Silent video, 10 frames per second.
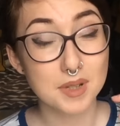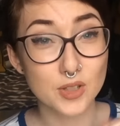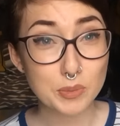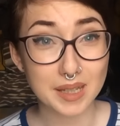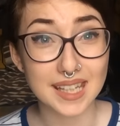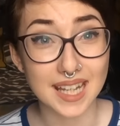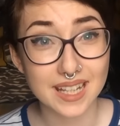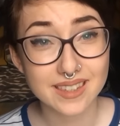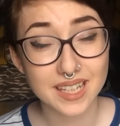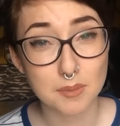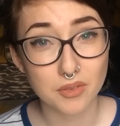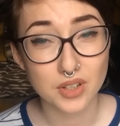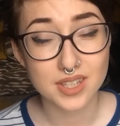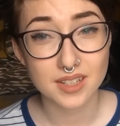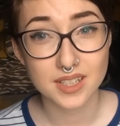It took me years to get my
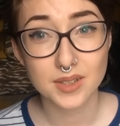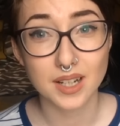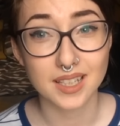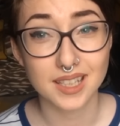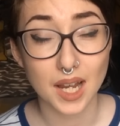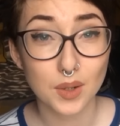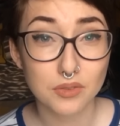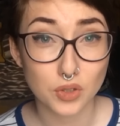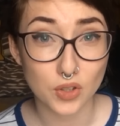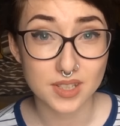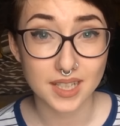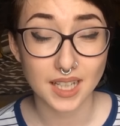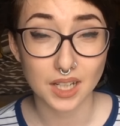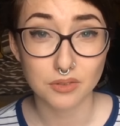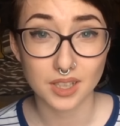first tattoo, and now I've got
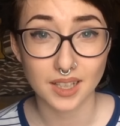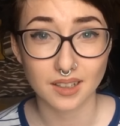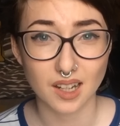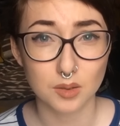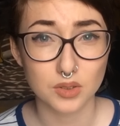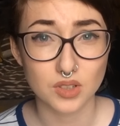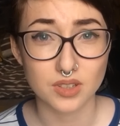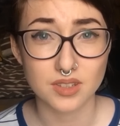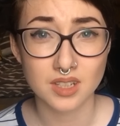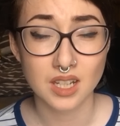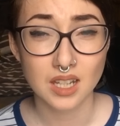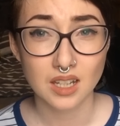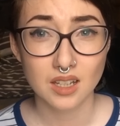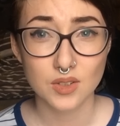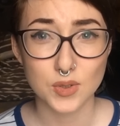it, I feel like I will just
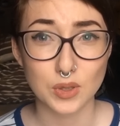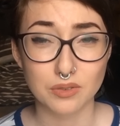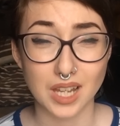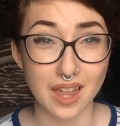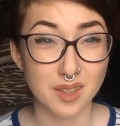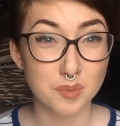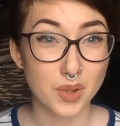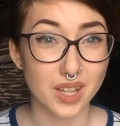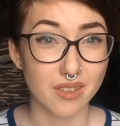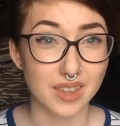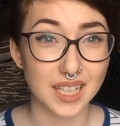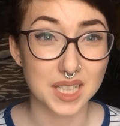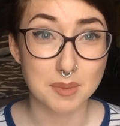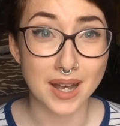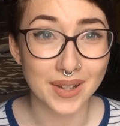sort of get them without
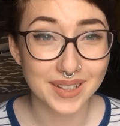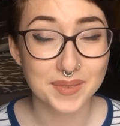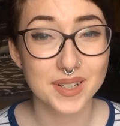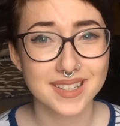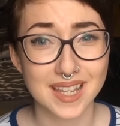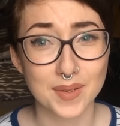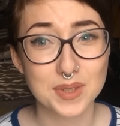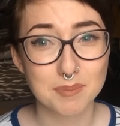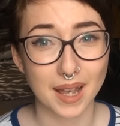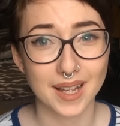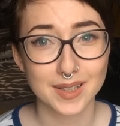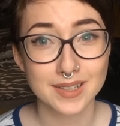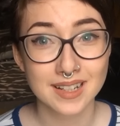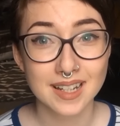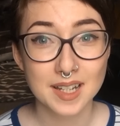thinking about it, which sounds
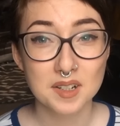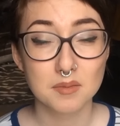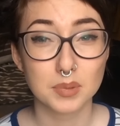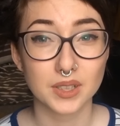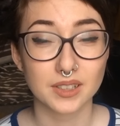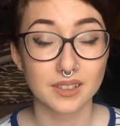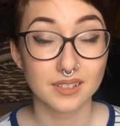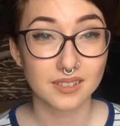bad, but